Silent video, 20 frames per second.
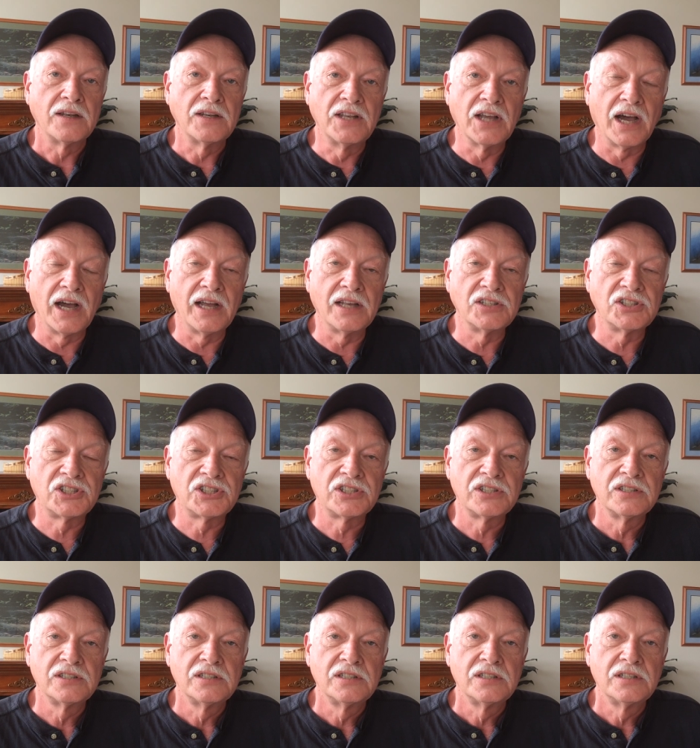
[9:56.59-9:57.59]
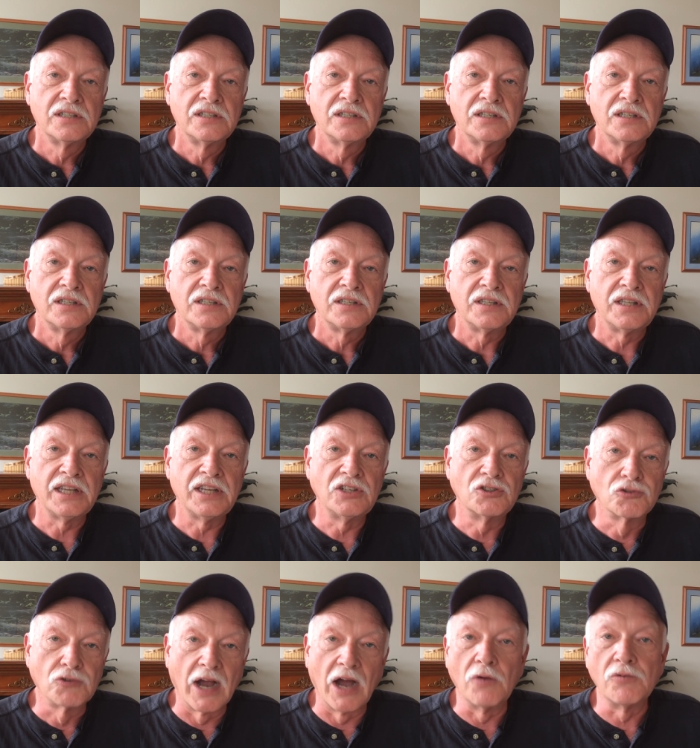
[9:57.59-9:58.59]
does the
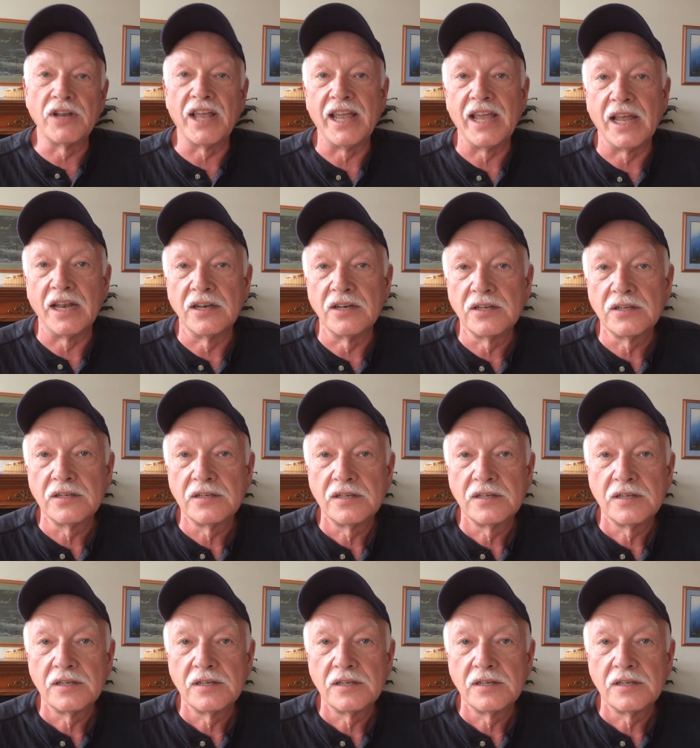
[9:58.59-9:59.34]
drought end,